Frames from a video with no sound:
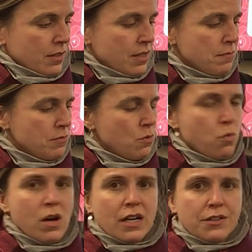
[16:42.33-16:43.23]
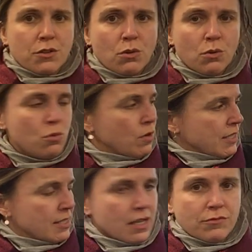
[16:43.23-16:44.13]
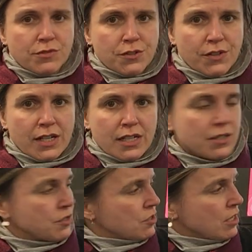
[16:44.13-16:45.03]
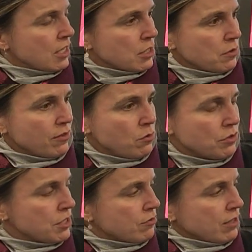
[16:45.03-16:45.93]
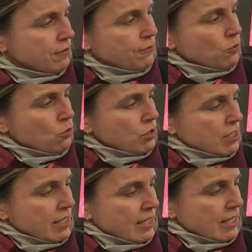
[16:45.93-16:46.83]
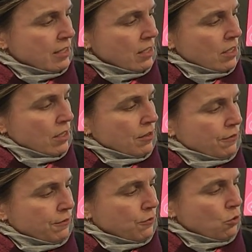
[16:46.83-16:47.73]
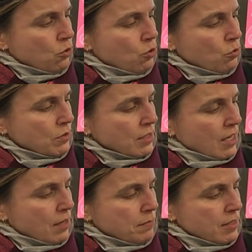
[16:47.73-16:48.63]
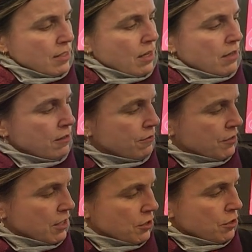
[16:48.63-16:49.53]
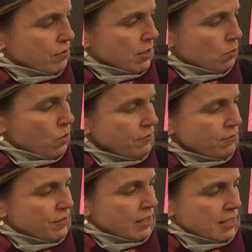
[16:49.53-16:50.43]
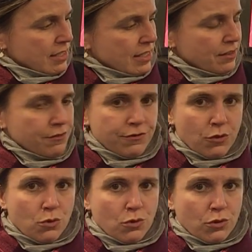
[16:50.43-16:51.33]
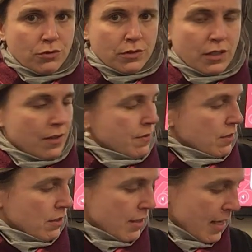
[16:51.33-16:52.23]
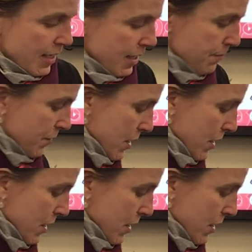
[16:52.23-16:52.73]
Number 1 always comes first. So if I wanted to write 14, the 4 would come after. So you write the 1 first and then the 4. Okay?